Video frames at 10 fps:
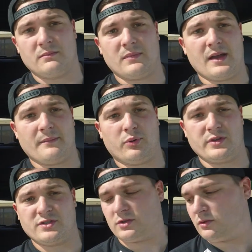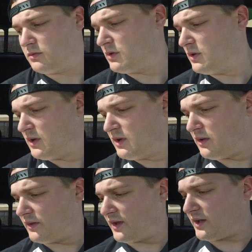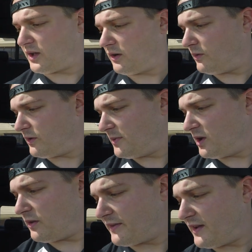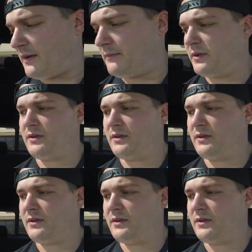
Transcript: my point and shoot that I carry with me all the time,